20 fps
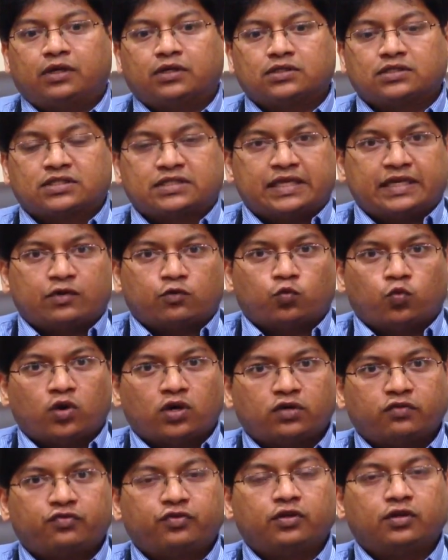seek
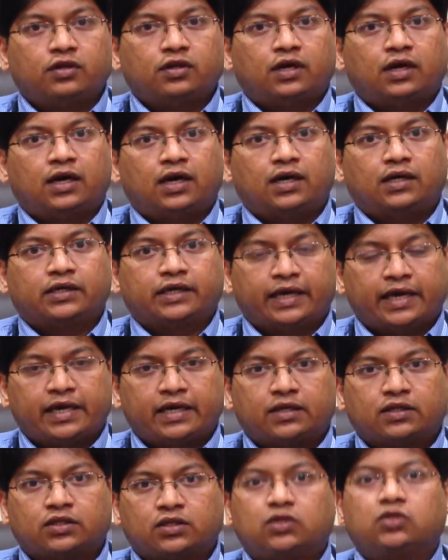wonderful
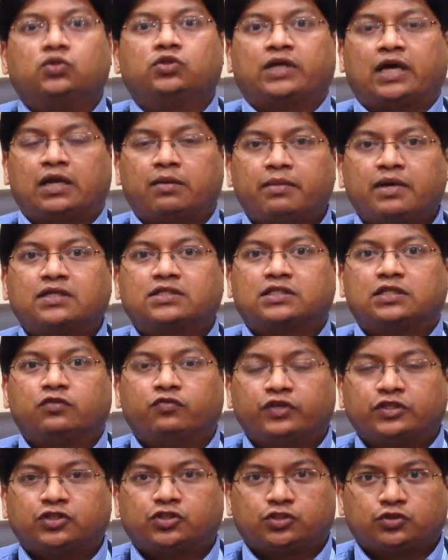care through telemedicine,
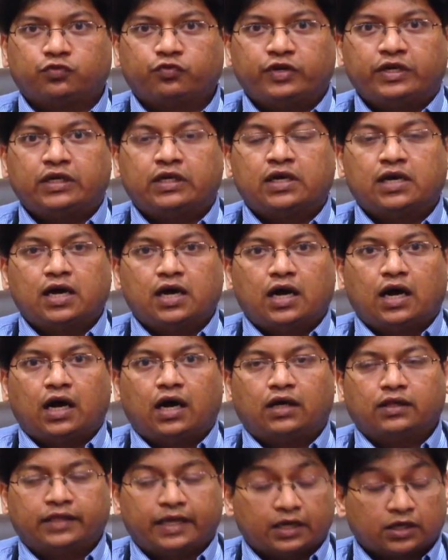which
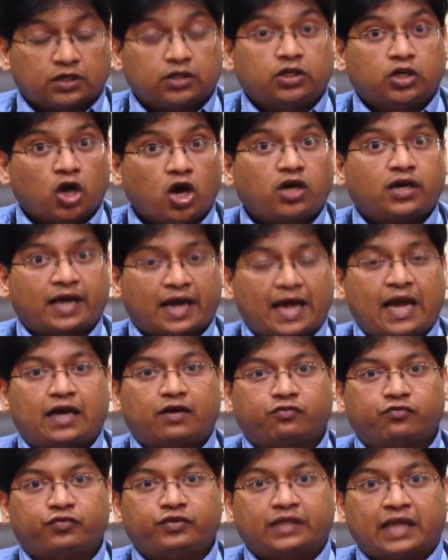they could not
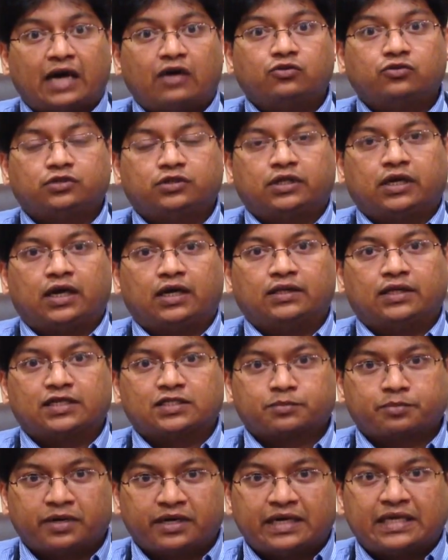have without the
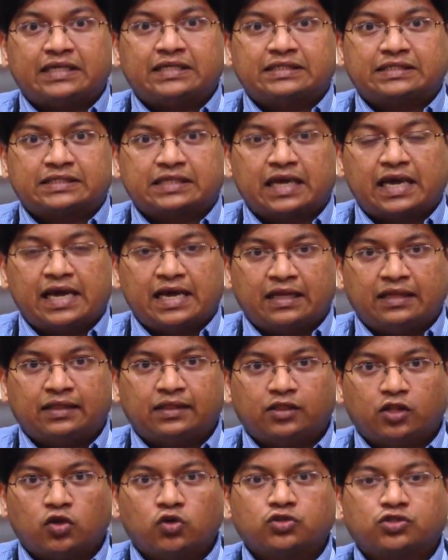expertise
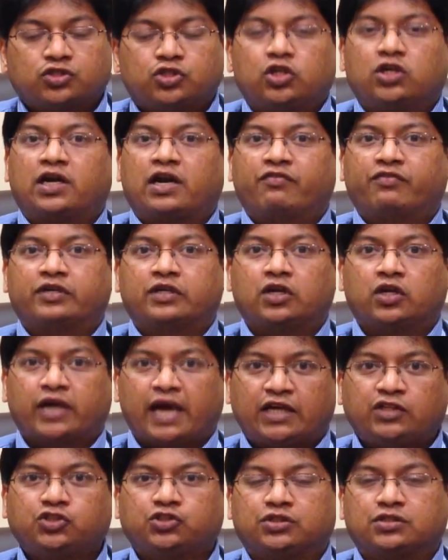in those geographic
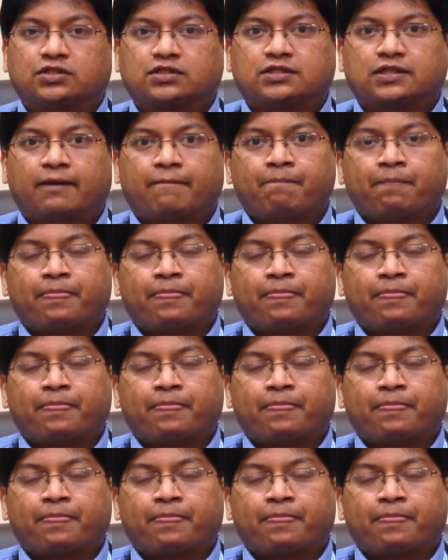locations.